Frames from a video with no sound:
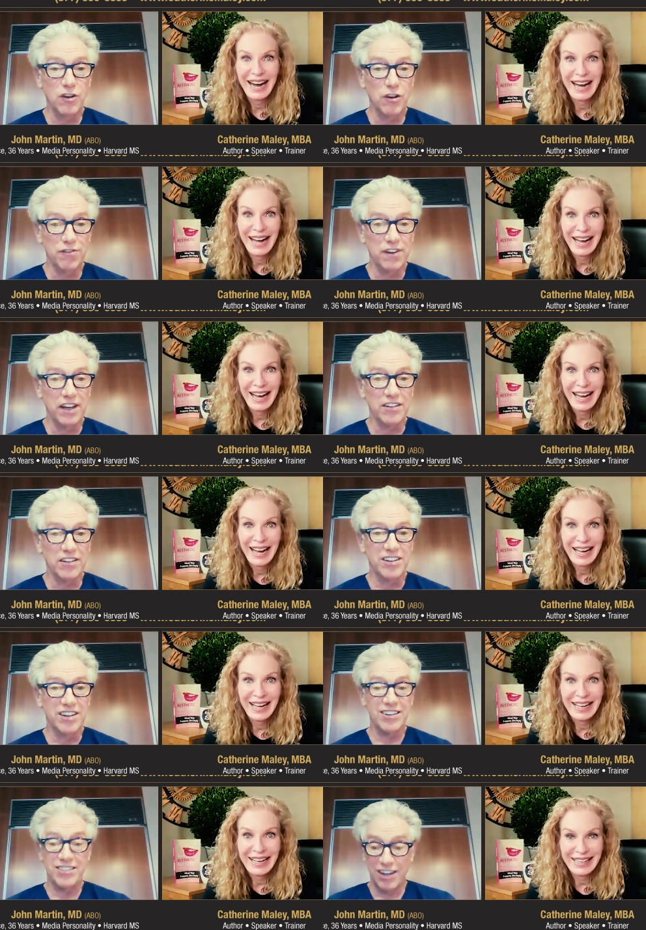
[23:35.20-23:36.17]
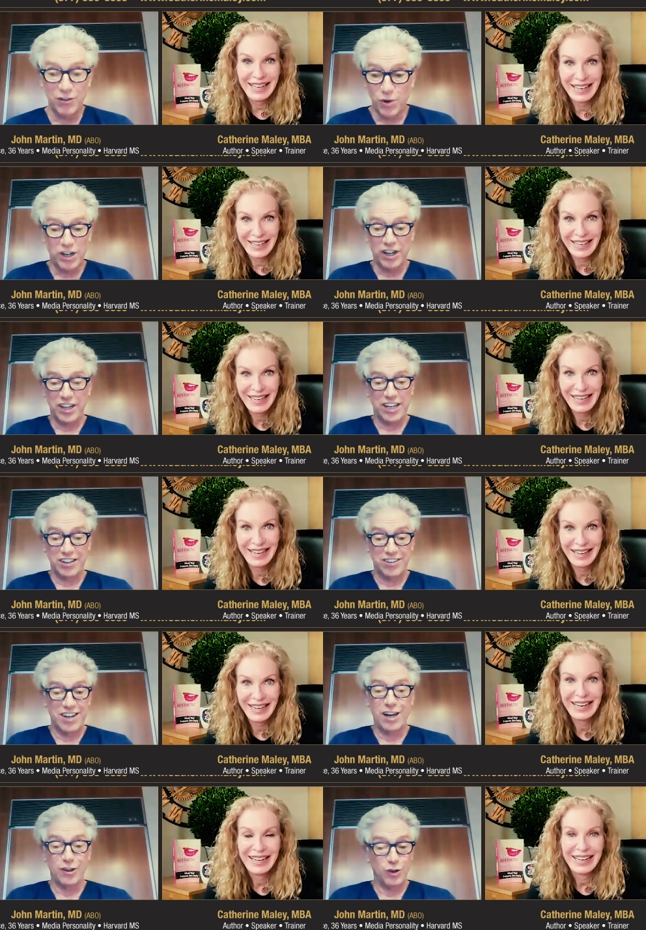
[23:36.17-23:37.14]
Speaker 1: into your face. It says right on the
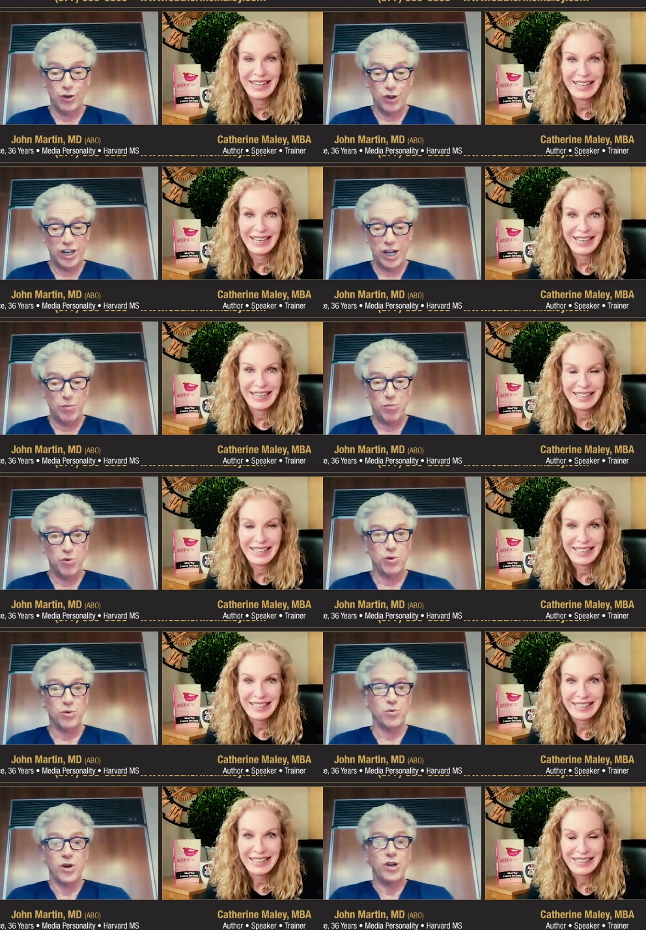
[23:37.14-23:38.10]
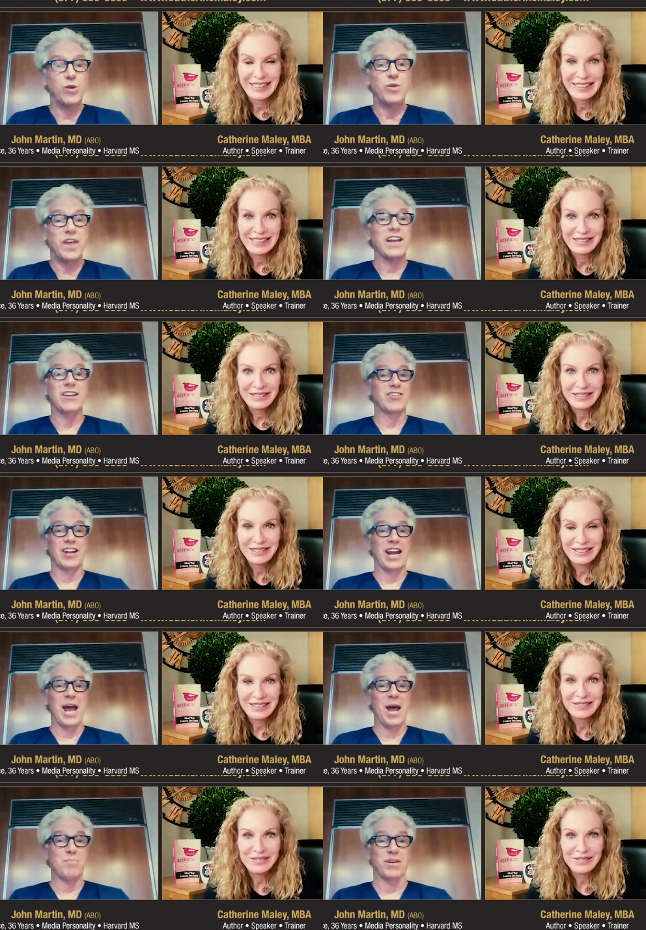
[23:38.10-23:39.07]
consent, you could get a bruise. What do you think is
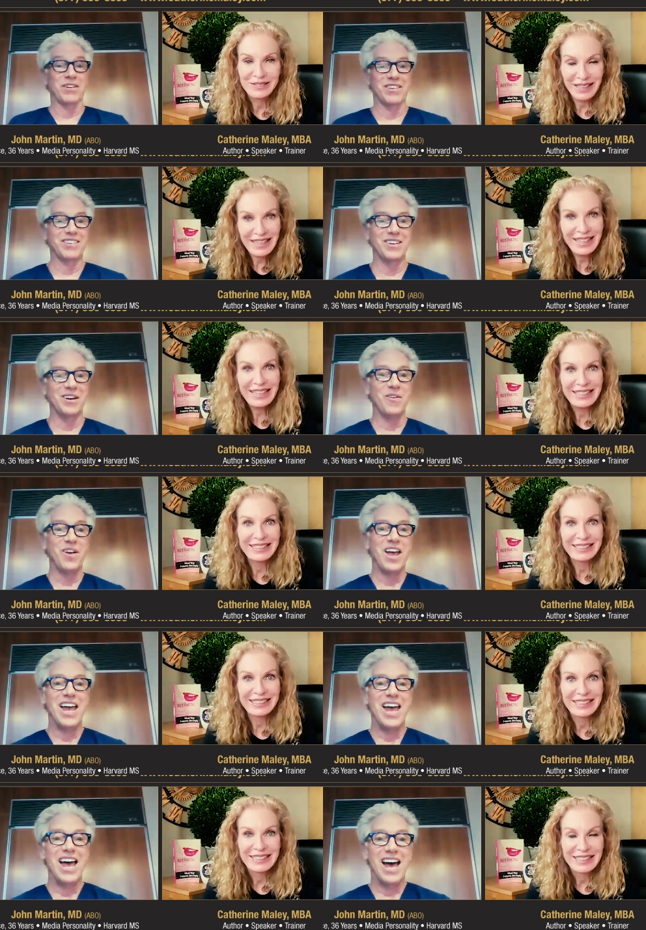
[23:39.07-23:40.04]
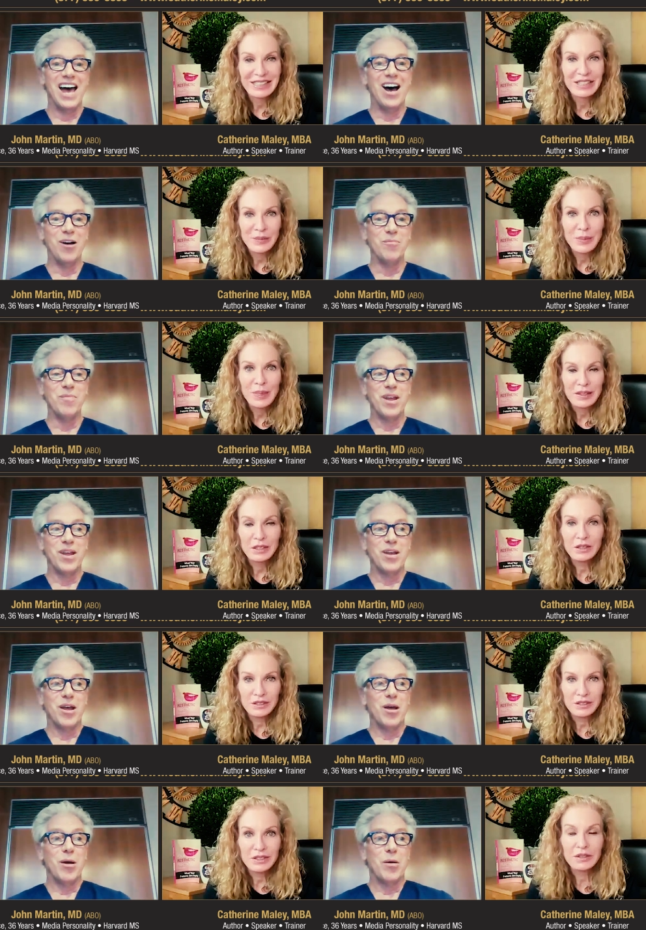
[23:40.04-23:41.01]
going to happen? You know?
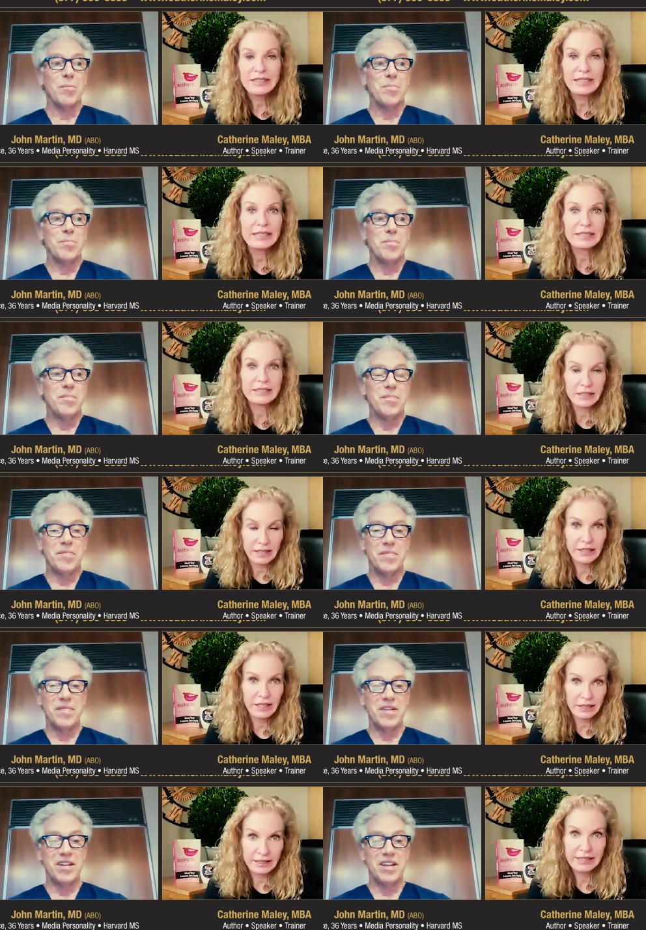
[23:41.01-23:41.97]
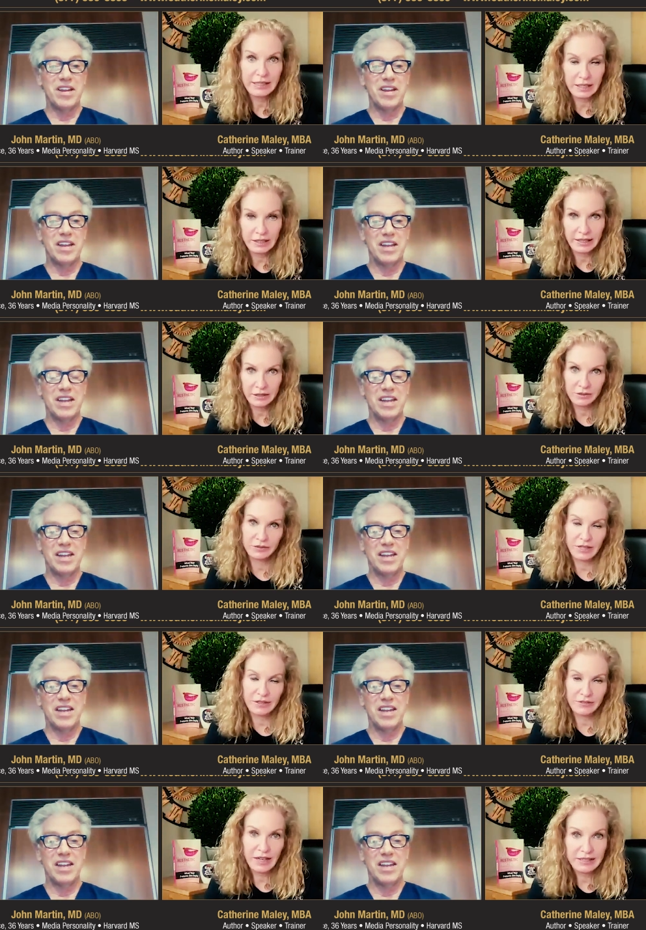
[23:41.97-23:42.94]
The
Speaker 2: only thing is that at least like
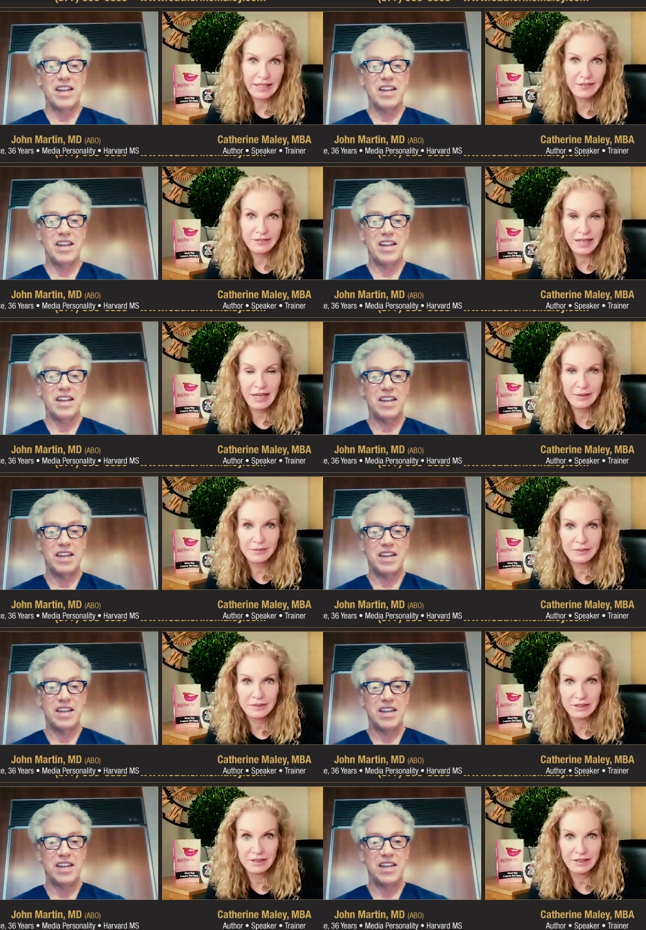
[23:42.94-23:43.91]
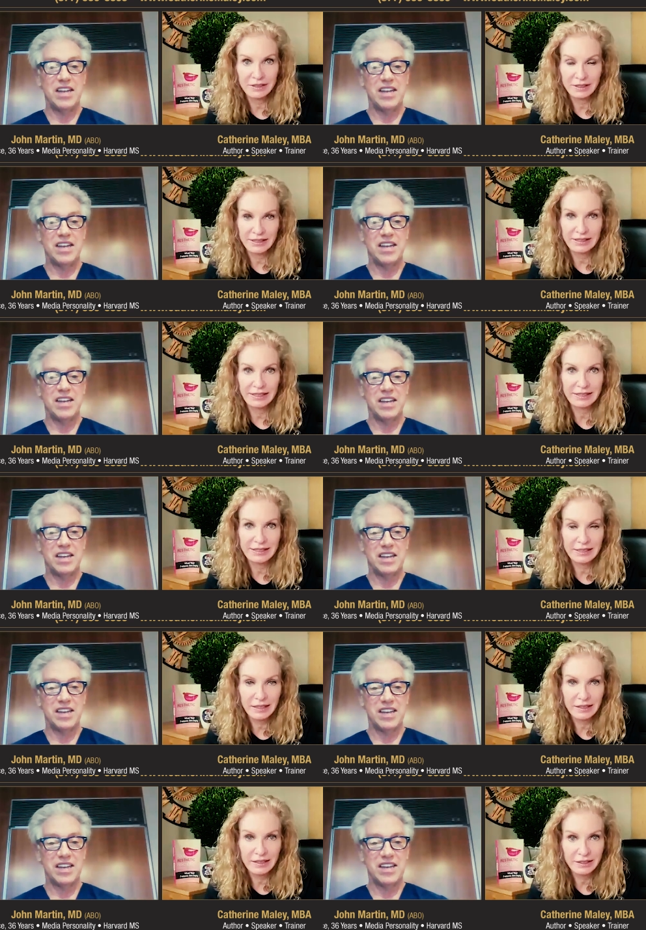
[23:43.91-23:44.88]
I finally have time to sit
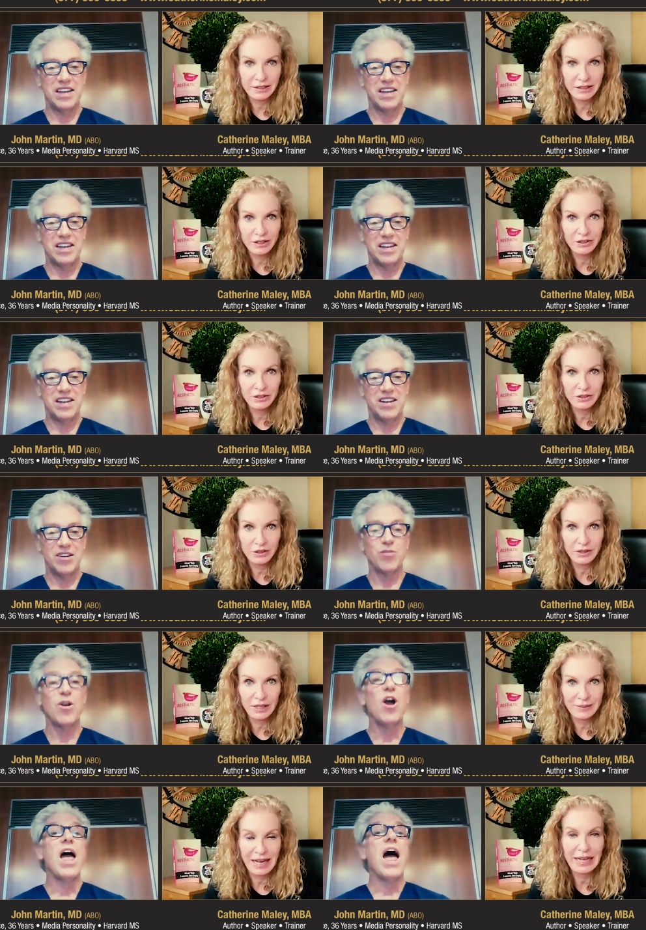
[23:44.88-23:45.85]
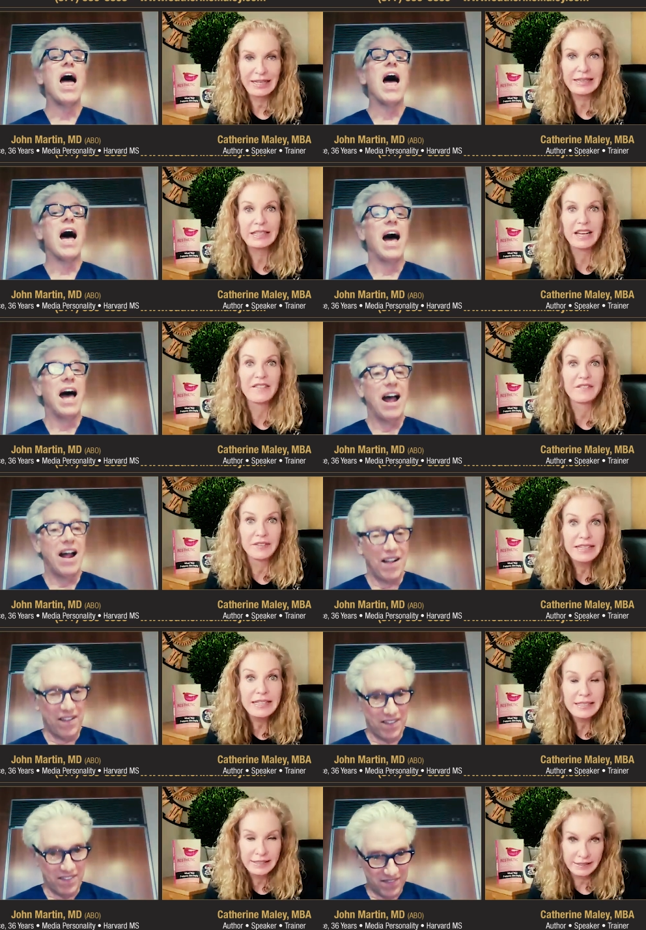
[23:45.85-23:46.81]
still, you know? So, I mean, I get the
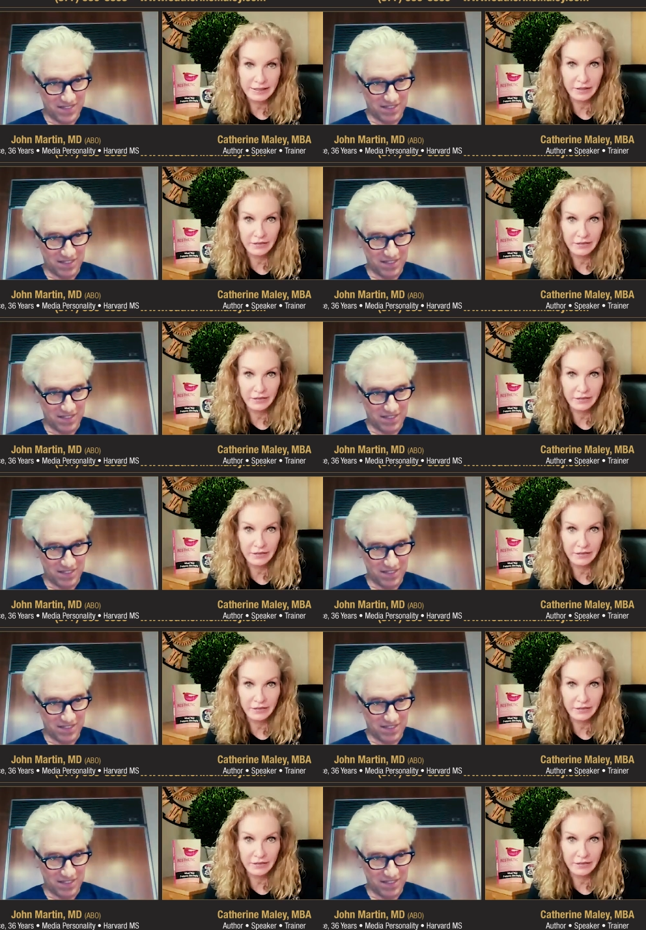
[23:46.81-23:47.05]
convenience